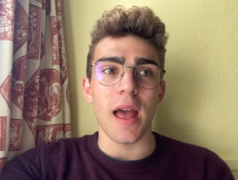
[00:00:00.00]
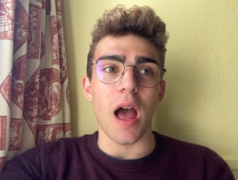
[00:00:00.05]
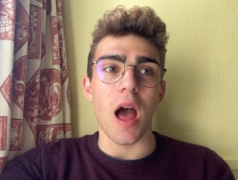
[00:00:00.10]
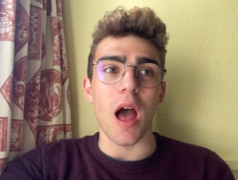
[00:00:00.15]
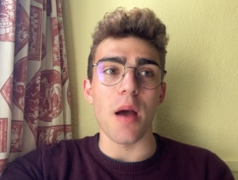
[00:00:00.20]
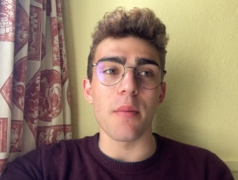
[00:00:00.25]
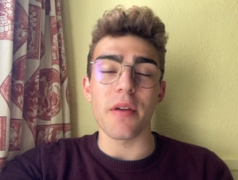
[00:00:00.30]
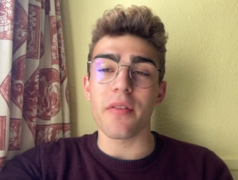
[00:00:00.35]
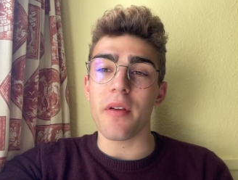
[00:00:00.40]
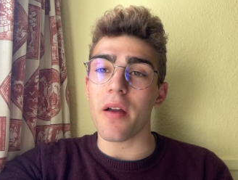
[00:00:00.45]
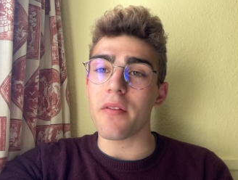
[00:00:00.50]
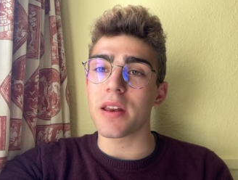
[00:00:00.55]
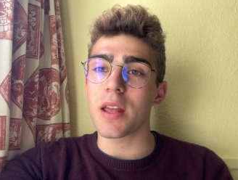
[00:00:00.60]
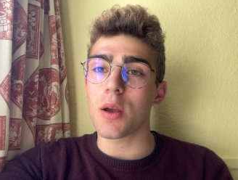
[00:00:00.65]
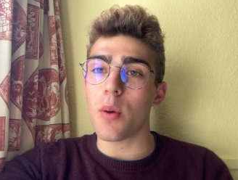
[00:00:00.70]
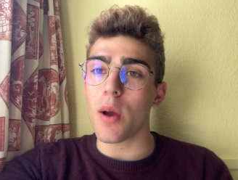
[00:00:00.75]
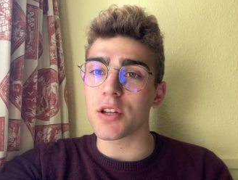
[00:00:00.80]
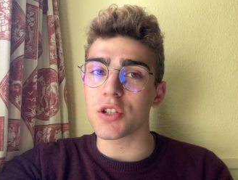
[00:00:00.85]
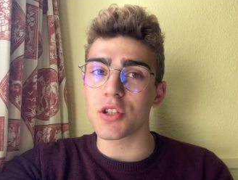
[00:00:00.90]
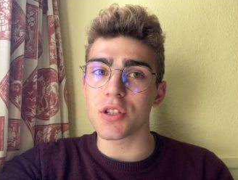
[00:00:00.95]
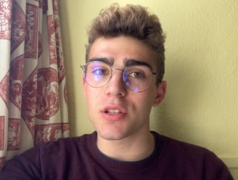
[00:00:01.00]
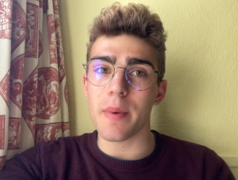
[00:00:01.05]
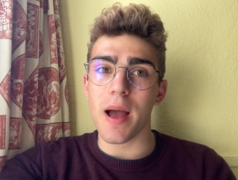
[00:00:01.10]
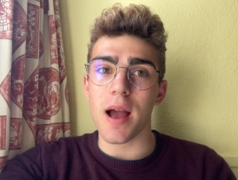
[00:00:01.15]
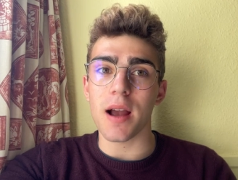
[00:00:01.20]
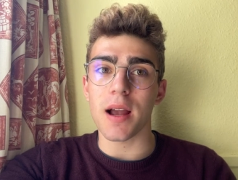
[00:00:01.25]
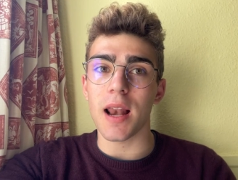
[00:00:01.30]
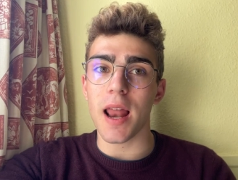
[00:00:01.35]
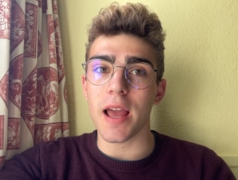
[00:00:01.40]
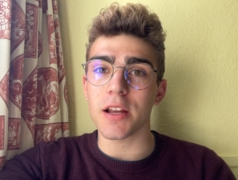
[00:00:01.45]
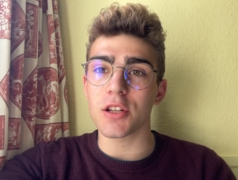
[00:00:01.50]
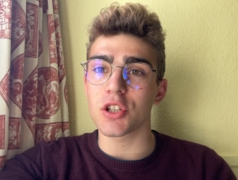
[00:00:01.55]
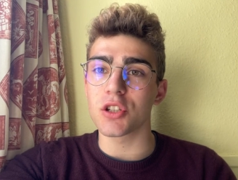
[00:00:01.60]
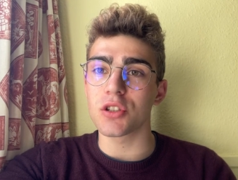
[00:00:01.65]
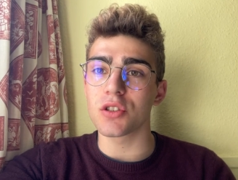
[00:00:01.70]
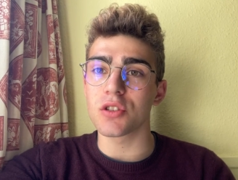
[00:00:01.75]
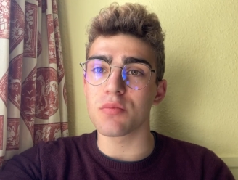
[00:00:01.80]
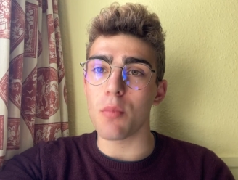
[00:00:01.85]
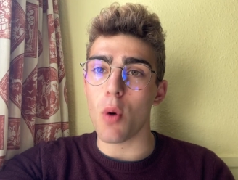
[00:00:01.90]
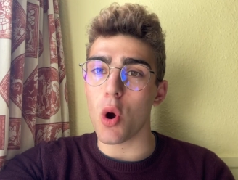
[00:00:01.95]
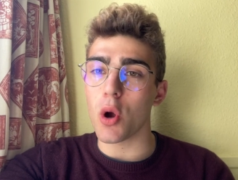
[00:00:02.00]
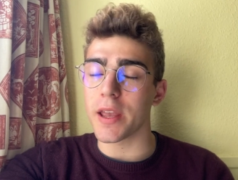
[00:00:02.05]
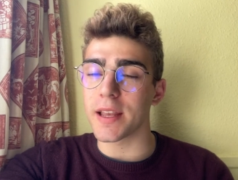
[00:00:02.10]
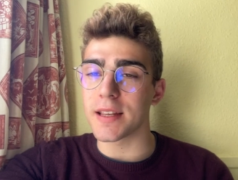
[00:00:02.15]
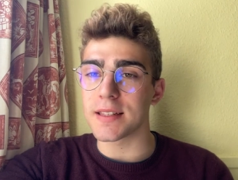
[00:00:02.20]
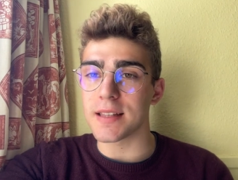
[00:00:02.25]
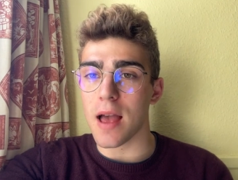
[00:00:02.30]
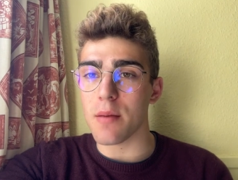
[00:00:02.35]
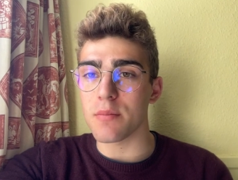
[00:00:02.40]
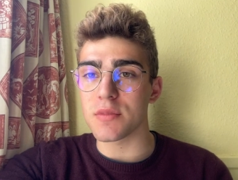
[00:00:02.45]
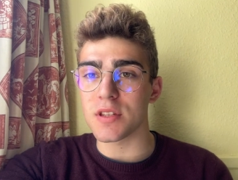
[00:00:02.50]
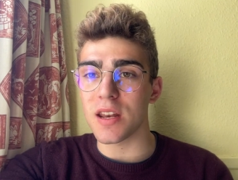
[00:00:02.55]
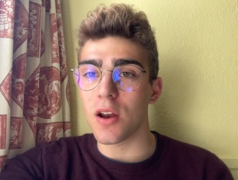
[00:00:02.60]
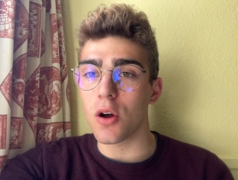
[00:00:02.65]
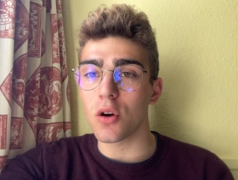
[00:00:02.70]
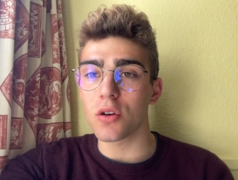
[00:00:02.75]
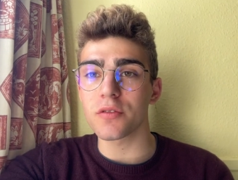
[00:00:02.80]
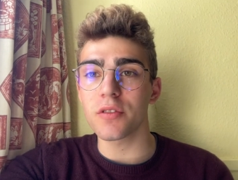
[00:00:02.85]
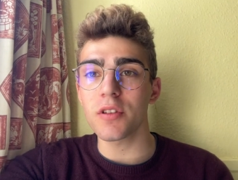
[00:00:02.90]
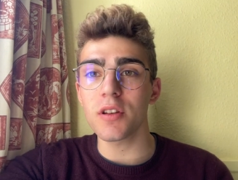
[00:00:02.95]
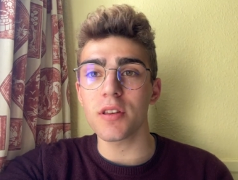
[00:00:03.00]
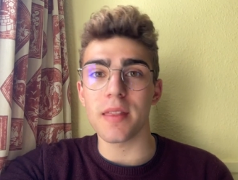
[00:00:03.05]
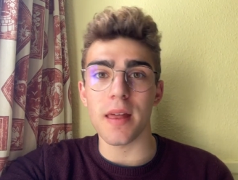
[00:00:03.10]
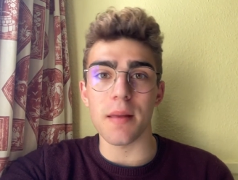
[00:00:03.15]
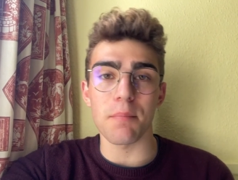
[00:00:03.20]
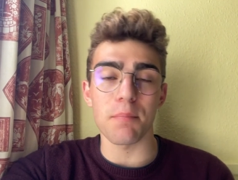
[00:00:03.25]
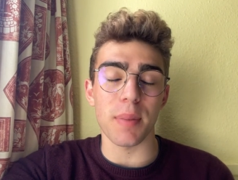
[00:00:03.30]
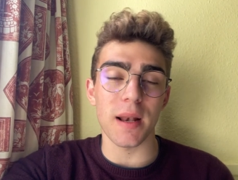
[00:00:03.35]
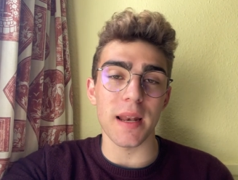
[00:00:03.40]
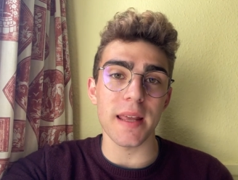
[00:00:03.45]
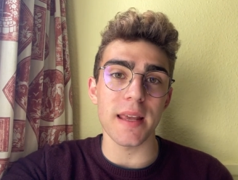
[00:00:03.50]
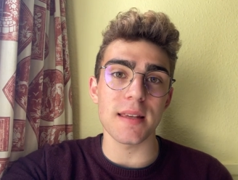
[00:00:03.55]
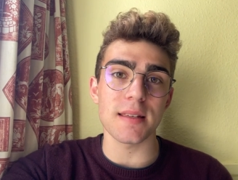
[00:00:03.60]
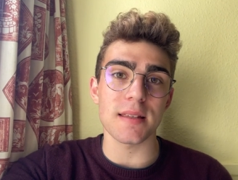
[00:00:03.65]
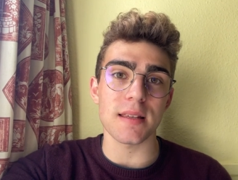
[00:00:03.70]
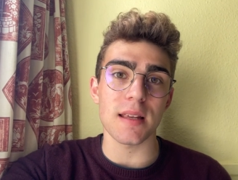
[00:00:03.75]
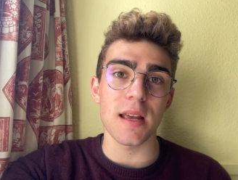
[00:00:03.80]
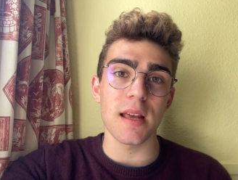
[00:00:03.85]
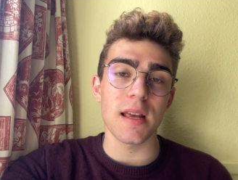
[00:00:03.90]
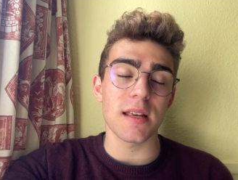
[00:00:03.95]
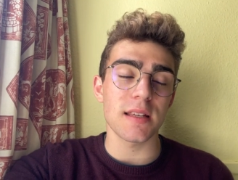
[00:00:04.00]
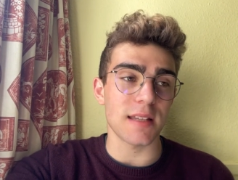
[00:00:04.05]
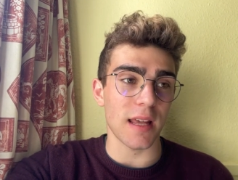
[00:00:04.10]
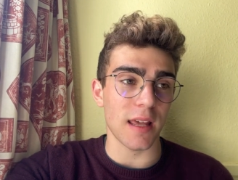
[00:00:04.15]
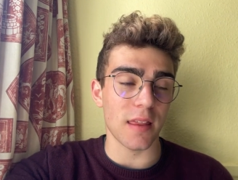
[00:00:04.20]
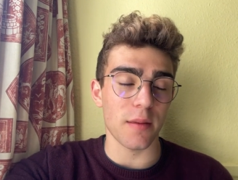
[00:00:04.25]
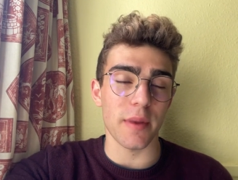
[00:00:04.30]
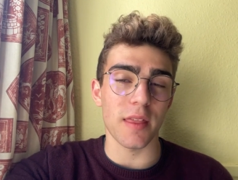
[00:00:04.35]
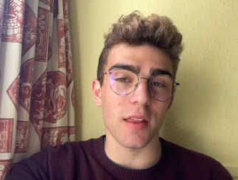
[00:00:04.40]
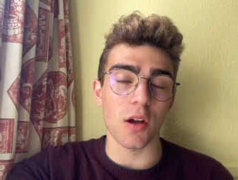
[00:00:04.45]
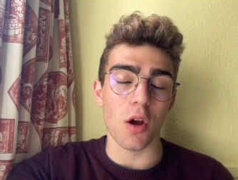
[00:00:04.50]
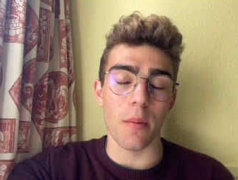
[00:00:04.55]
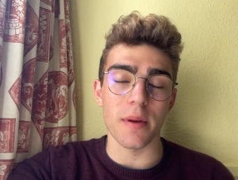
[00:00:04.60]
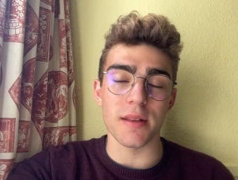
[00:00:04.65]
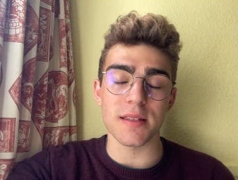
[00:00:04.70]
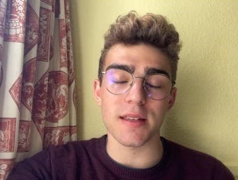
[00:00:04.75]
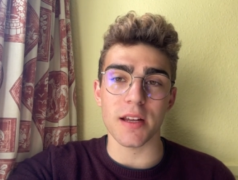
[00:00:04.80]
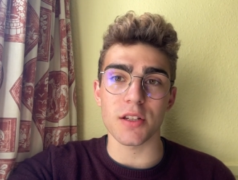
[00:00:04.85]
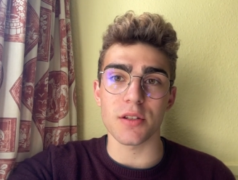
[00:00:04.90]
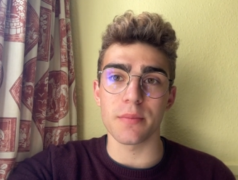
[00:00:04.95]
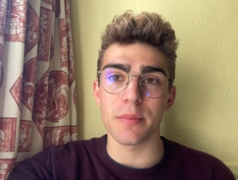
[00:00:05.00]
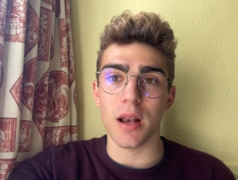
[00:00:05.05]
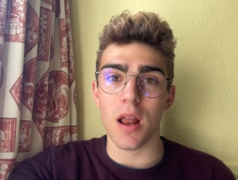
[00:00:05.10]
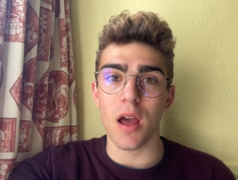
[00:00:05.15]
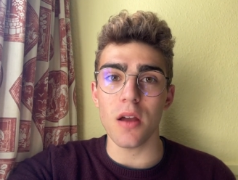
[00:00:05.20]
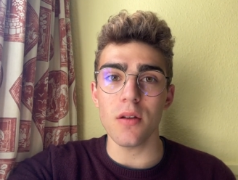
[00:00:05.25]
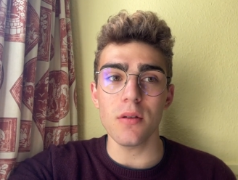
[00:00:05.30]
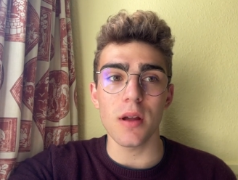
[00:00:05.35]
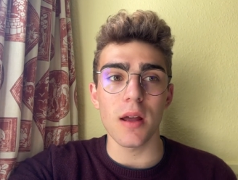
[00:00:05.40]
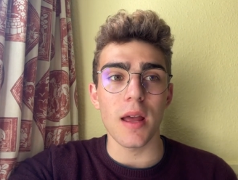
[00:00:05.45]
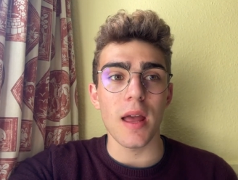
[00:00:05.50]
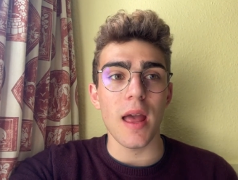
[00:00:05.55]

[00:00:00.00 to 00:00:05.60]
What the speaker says: If you have any questions about collections, mock exams in Oxford, then please stick them in the comment section below.